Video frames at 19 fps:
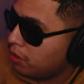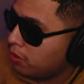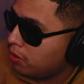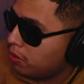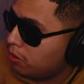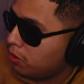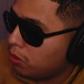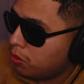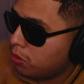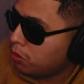
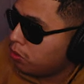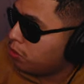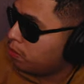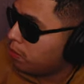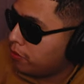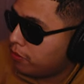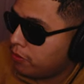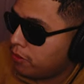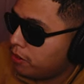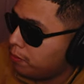Don't do it, my
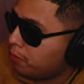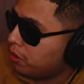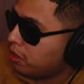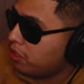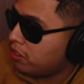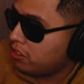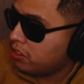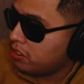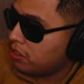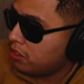friend,
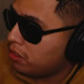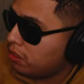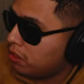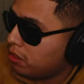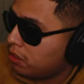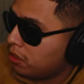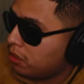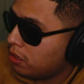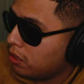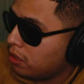please.
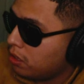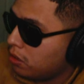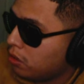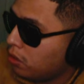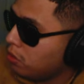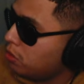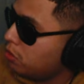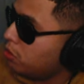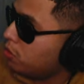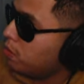
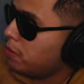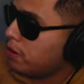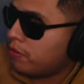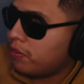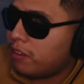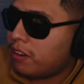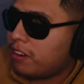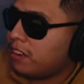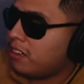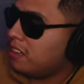Don't do it, my
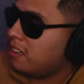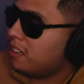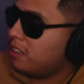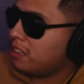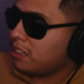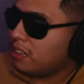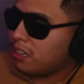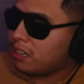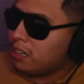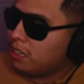friend.
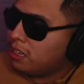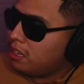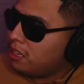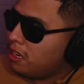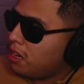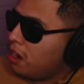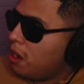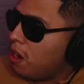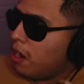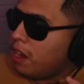
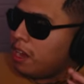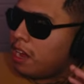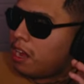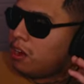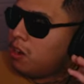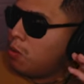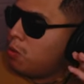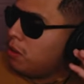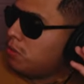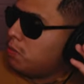Alright, I
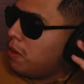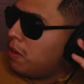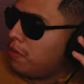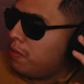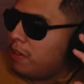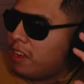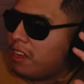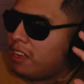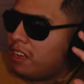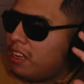know what's my
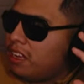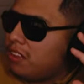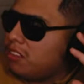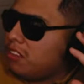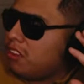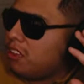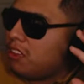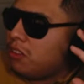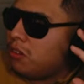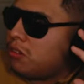fate. He's
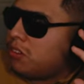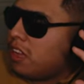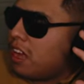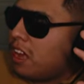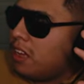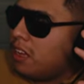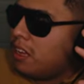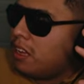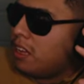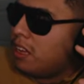gonna use
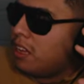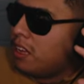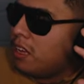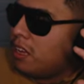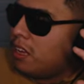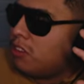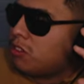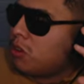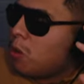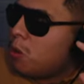that.
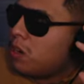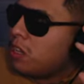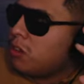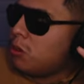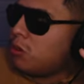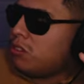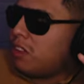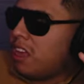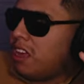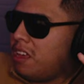He's going to
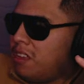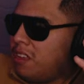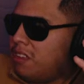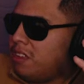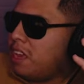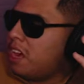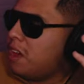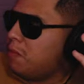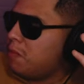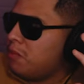use that.
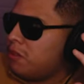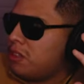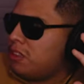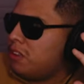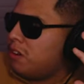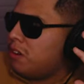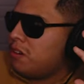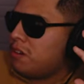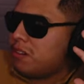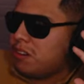Yep,
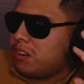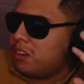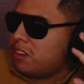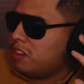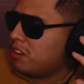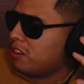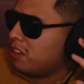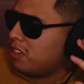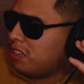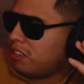you're
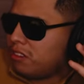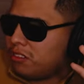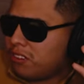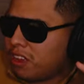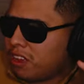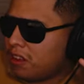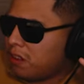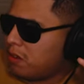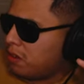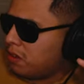you're gonna use
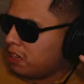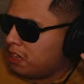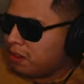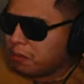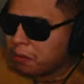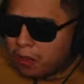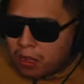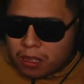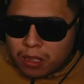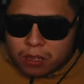that. Okay.
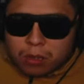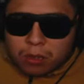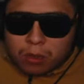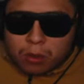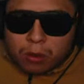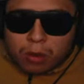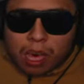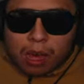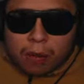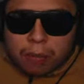
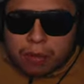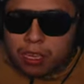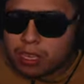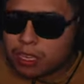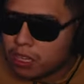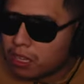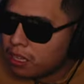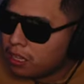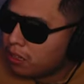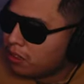You got me
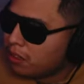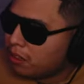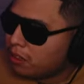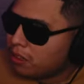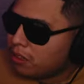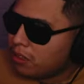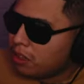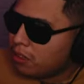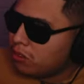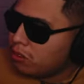again.
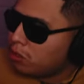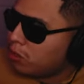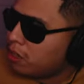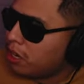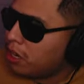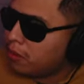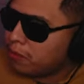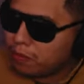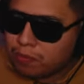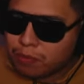It's
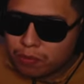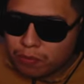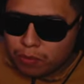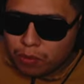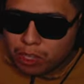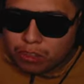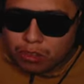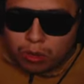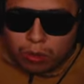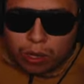okay.
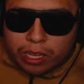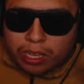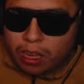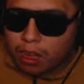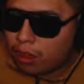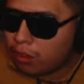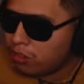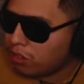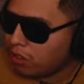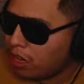It's okay,
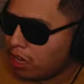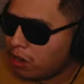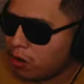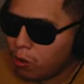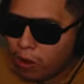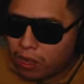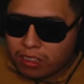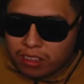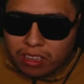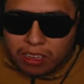guys. I know
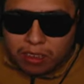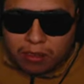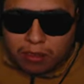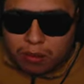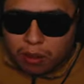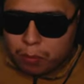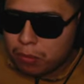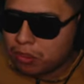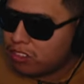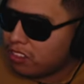I did
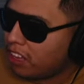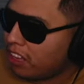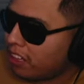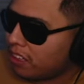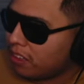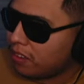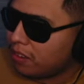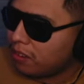a mistake.